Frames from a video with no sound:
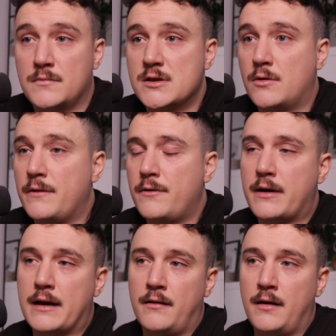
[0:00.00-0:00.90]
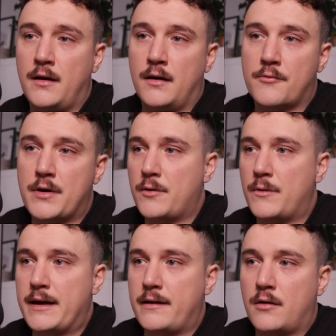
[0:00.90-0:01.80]
So if you can right
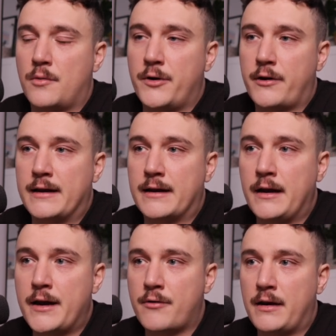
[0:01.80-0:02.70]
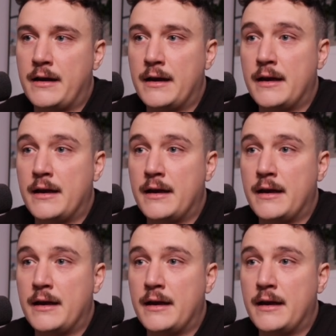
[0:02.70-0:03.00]
away communicate clearly,